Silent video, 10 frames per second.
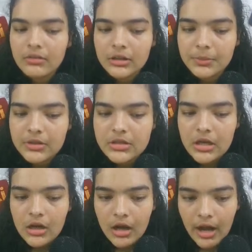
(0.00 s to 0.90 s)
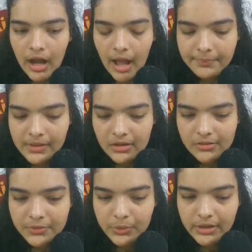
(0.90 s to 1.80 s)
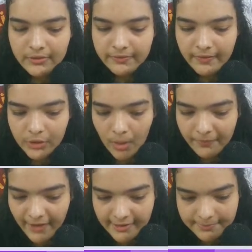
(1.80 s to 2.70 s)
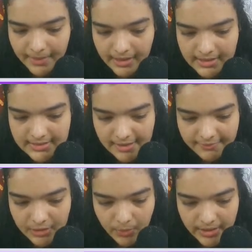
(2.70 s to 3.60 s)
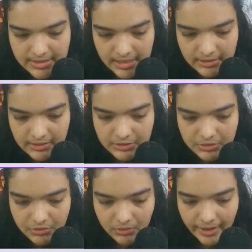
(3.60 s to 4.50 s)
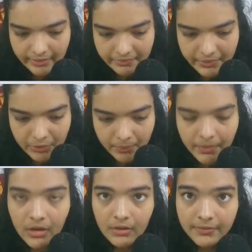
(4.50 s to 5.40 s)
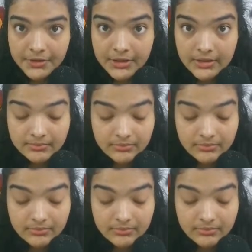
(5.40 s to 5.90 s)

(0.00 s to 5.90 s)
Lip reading: Because I'm thinking of doing a top 5 plugins every UI designer needs to know kind of video for the